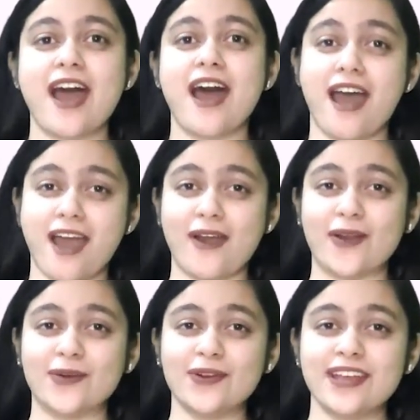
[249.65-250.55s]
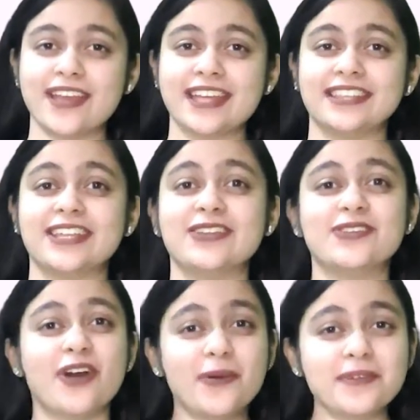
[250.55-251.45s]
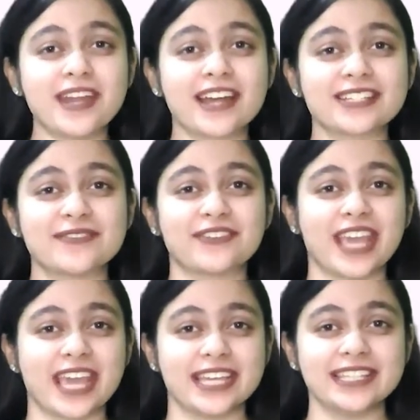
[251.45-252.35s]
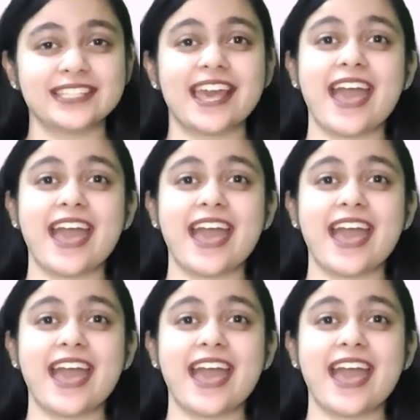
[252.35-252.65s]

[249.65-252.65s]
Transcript: how the nominative case